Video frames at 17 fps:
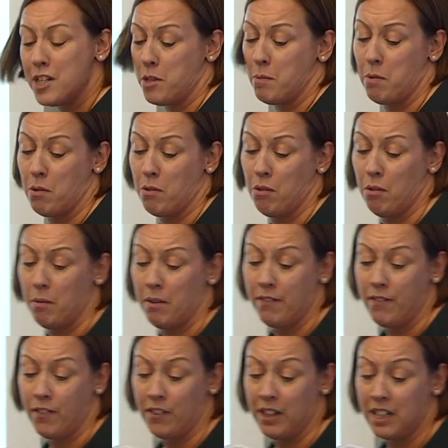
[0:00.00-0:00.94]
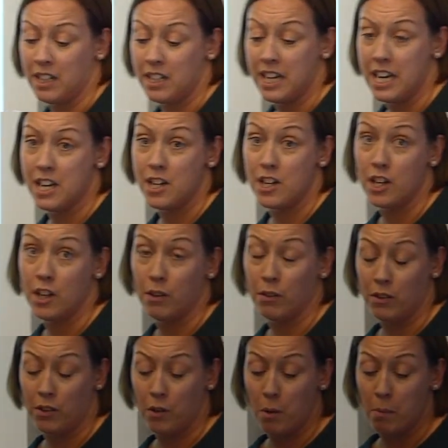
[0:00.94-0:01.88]
support with phonics teaching in
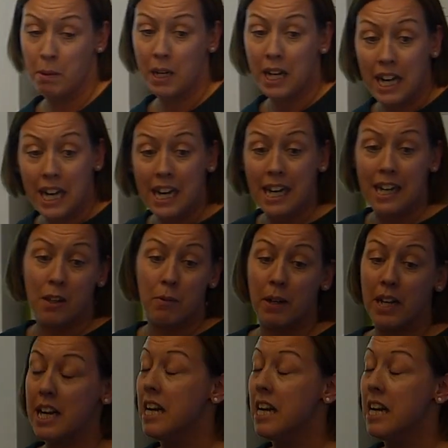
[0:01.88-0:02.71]
your school, please